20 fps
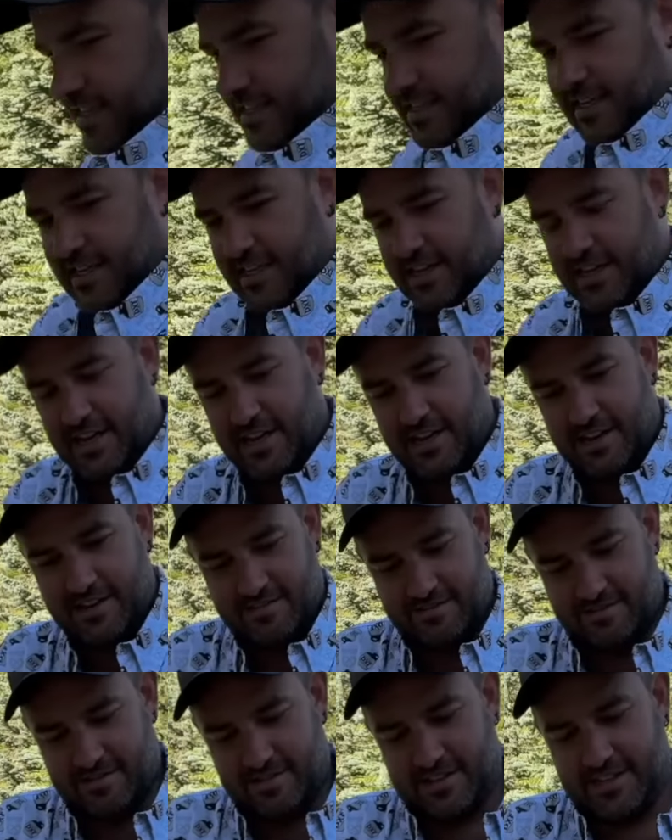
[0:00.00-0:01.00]
sad day.
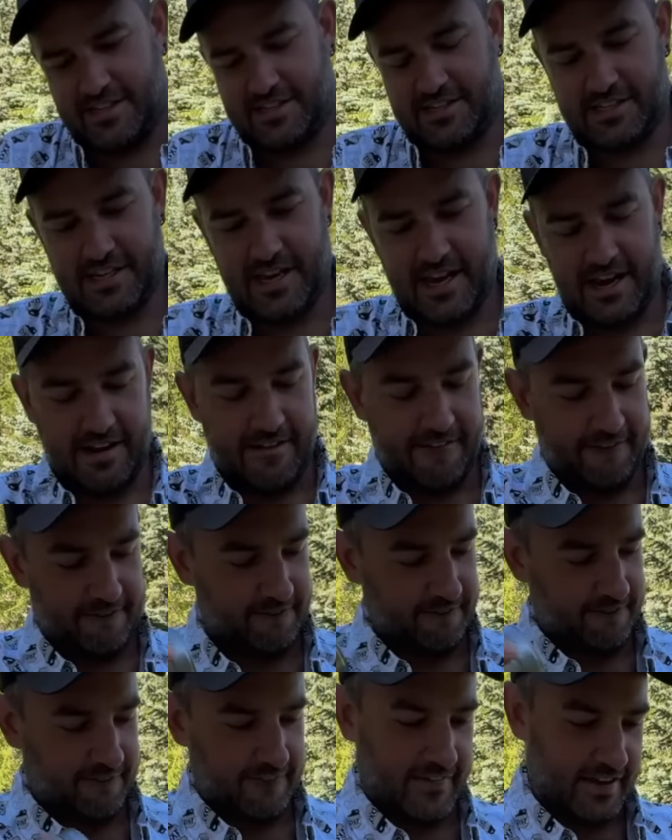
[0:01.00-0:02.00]
This
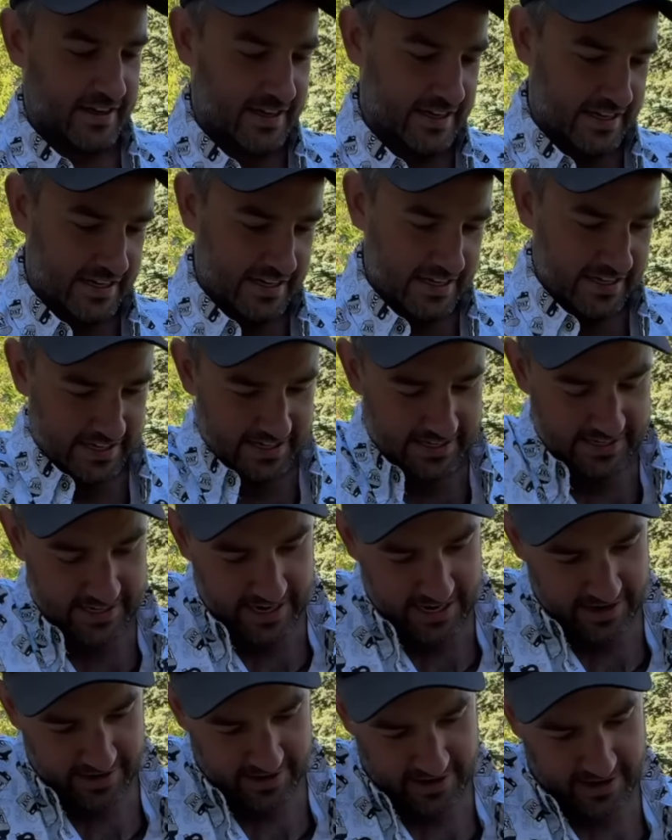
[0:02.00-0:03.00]

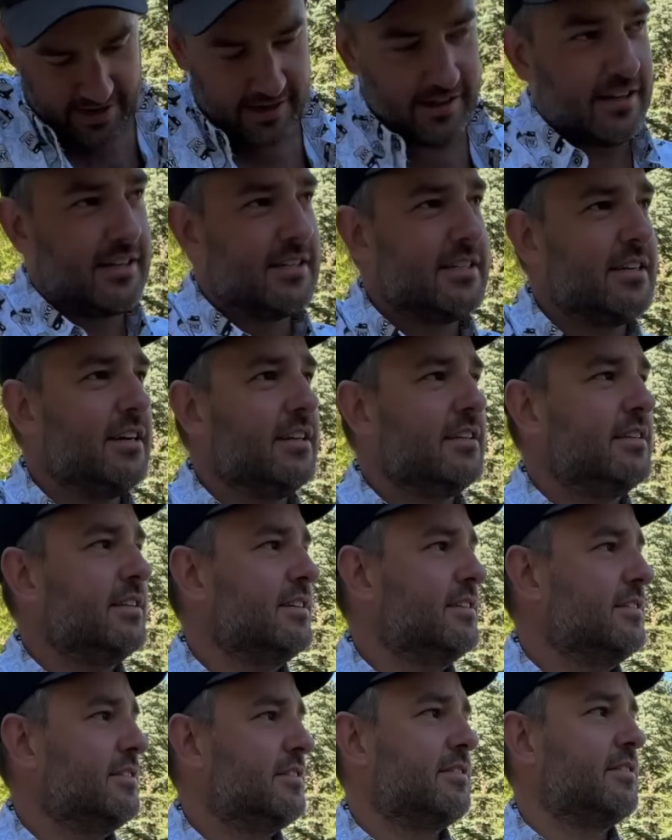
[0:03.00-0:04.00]
container of garlic salt
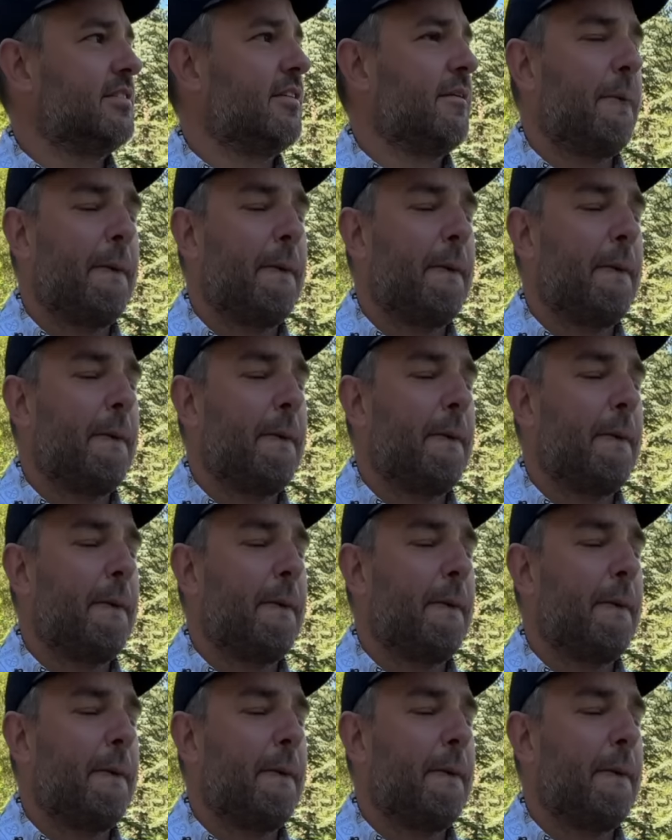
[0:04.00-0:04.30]
is